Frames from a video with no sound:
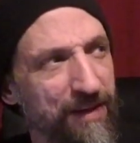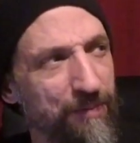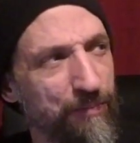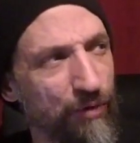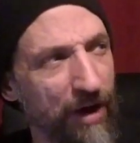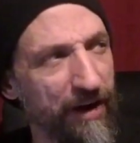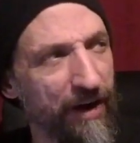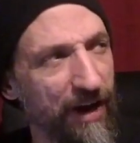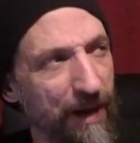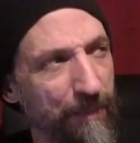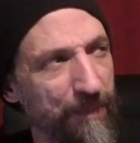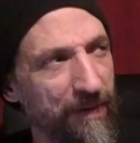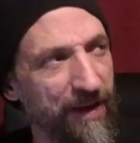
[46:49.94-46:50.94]
brought it
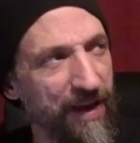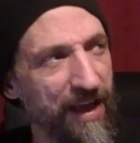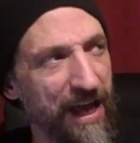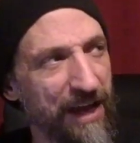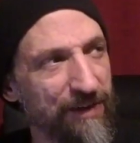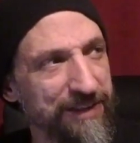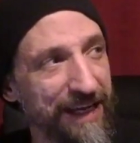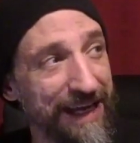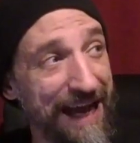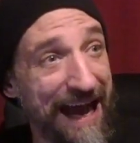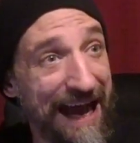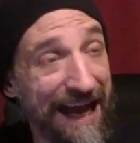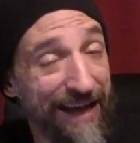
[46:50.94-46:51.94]
up, and I was like,
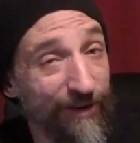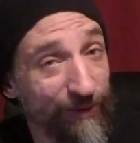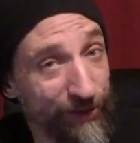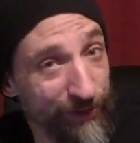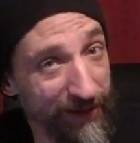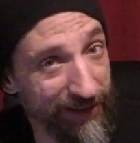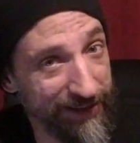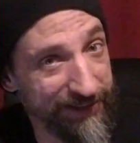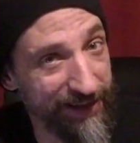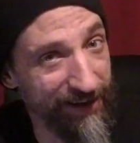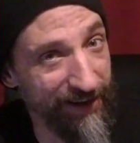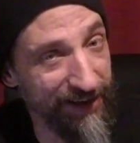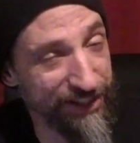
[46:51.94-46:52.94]
I don't do anything
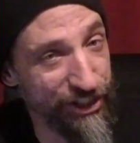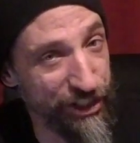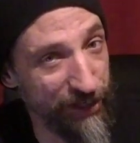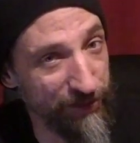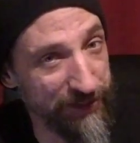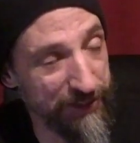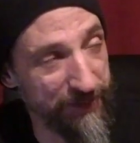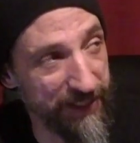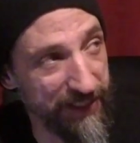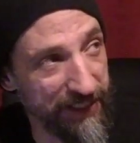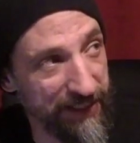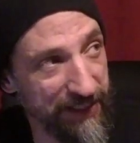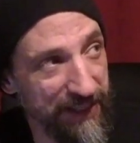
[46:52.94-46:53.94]
Saturday nights, generally
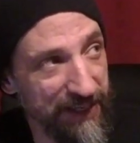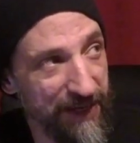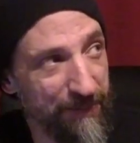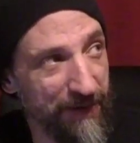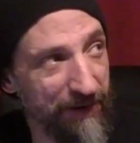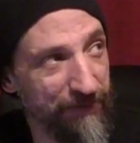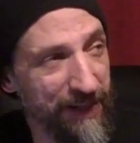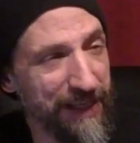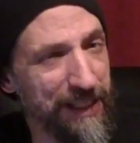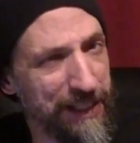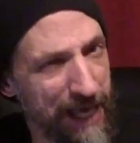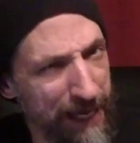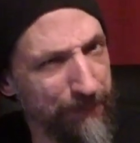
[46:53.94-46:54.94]
speaking, but I feel like a
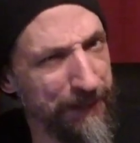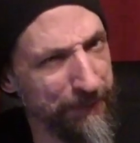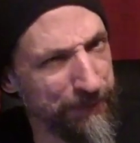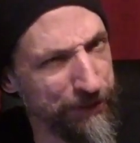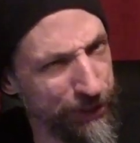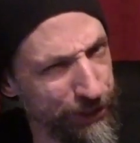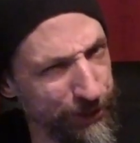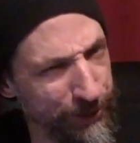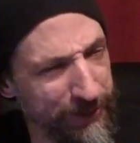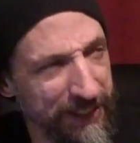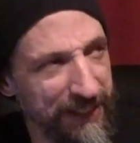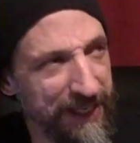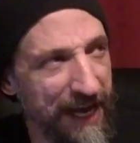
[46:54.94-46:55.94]
lot of people do.
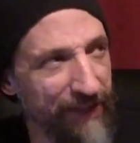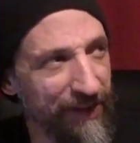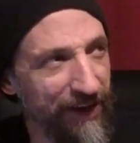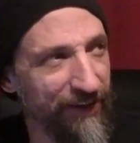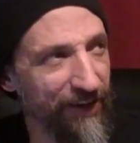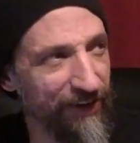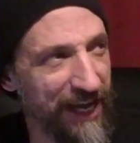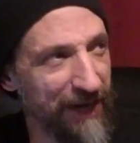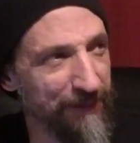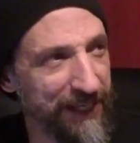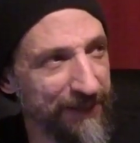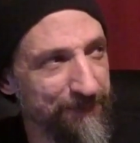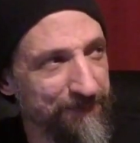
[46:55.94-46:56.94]
And then on the other hand, I'm
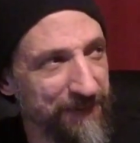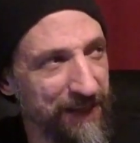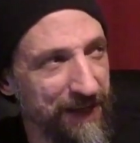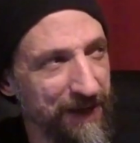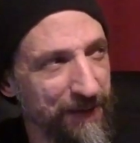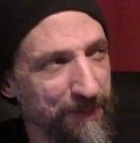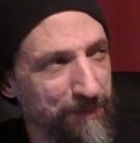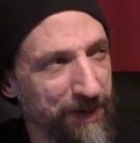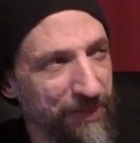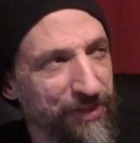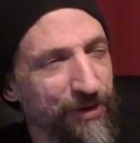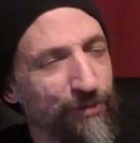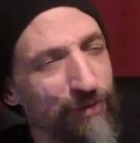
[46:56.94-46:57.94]
like,
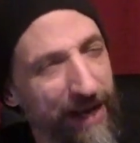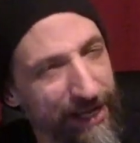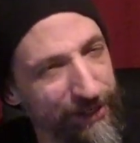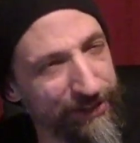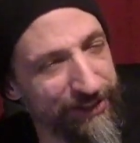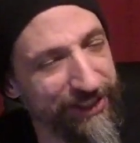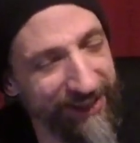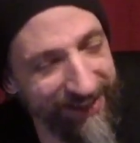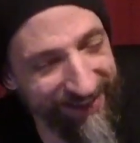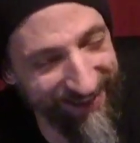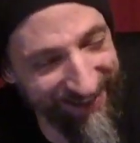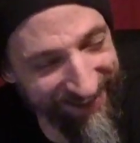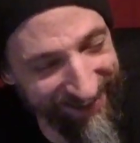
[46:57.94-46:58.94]
but they're writers.
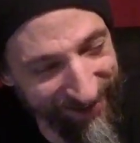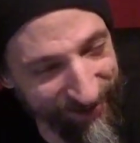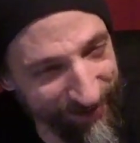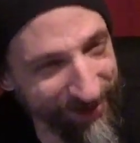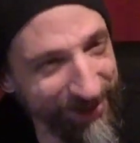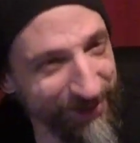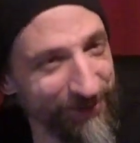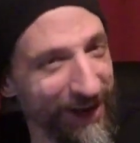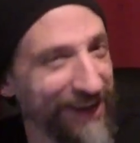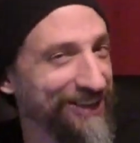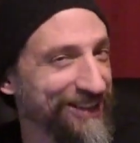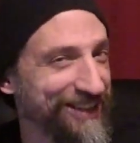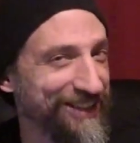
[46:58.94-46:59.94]
What are
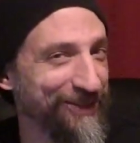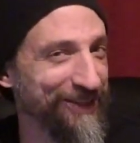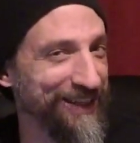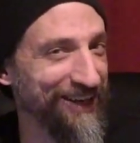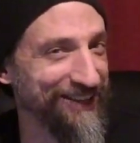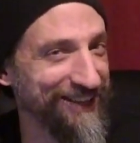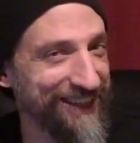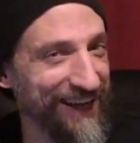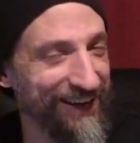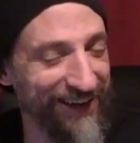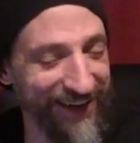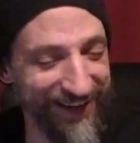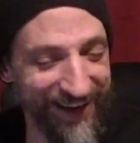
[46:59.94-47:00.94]
writers doing on
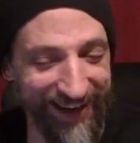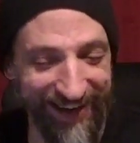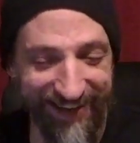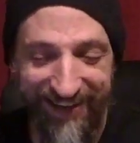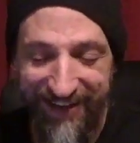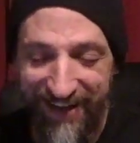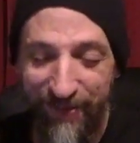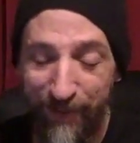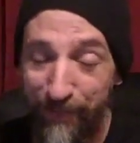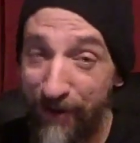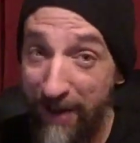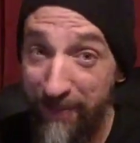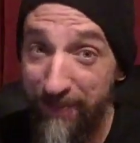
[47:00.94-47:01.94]
Saturday night? They're
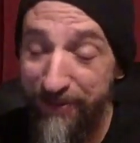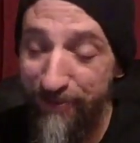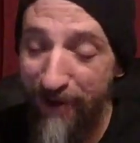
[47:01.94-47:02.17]
probably